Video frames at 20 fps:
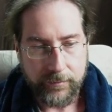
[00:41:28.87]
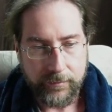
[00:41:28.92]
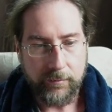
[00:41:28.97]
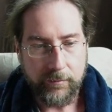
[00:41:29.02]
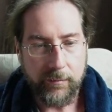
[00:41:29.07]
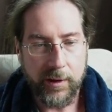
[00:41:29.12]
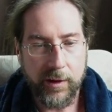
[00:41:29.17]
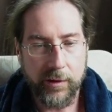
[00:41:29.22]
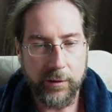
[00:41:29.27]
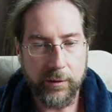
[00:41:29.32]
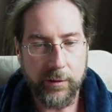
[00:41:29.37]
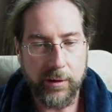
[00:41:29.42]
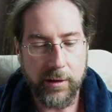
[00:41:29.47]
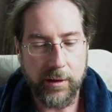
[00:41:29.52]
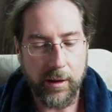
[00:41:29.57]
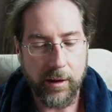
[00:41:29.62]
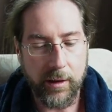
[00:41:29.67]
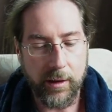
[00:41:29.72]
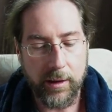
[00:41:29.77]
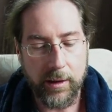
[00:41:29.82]
So the
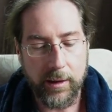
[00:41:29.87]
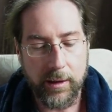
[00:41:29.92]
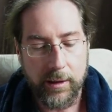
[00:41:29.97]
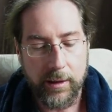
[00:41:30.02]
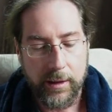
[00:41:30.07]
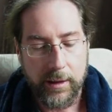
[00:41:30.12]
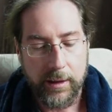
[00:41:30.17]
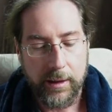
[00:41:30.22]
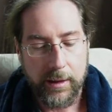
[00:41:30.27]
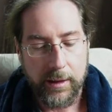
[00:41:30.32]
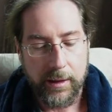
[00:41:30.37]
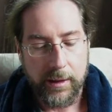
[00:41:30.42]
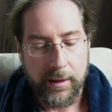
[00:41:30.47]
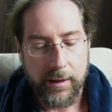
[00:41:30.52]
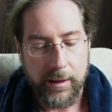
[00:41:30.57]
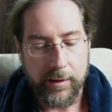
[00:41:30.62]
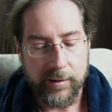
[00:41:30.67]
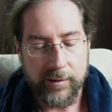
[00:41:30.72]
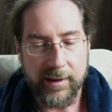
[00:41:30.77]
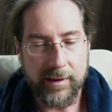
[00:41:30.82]
car,
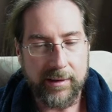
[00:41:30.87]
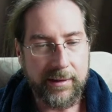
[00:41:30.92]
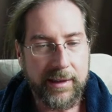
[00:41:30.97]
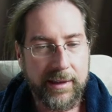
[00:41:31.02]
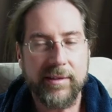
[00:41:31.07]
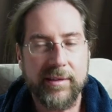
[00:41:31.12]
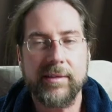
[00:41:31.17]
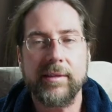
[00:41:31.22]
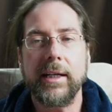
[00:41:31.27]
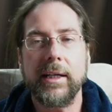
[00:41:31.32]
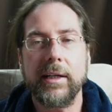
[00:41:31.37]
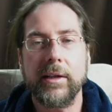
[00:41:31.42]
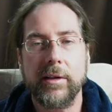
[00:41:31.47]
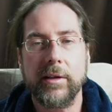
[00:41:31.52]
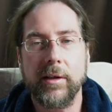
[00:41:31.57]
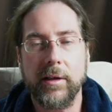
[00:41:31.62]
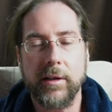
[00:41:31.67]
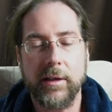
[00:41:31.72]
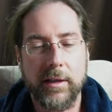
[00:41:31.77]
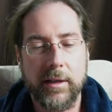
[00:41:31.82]
so let's say the
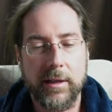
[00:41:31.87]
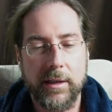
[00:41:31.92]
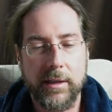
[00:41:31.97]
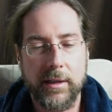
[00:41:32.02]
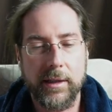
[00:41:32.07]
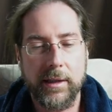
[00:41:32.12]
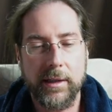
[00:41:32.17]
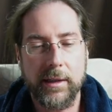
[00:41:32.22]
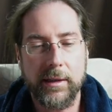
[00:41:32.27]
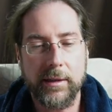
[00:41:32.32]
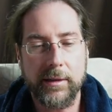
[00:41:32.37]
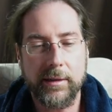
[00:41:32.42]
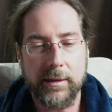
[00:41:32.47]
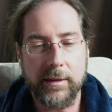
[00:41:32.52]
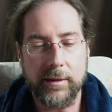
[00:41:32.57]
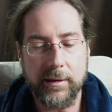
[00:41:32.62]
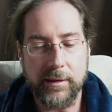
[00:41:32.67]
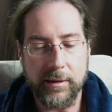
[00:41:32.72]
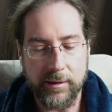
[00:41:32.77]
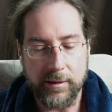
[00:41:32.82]
car, uh, the, the,